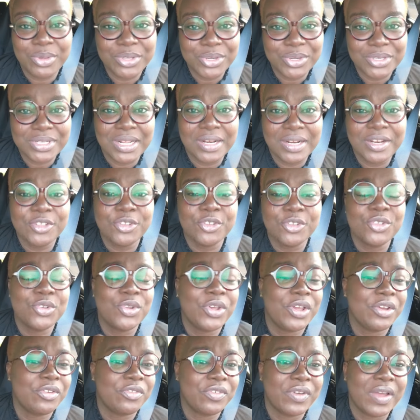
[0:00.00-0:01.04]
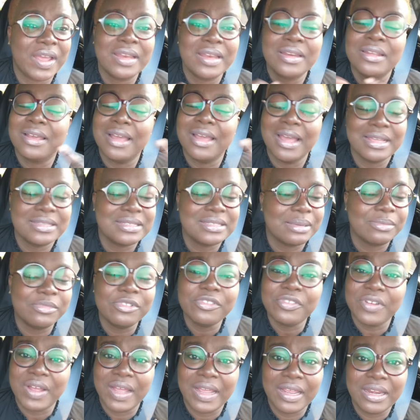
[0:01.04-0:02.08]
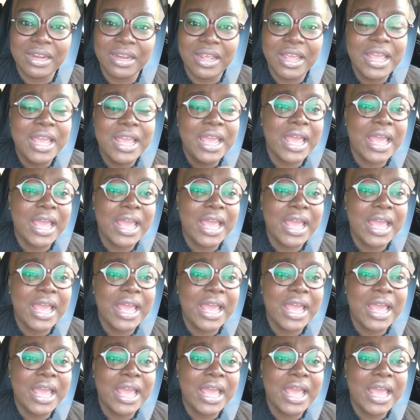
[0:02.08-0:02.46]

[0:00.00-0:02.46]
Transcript: with us and let us know you're fine. Guys, I'm fine.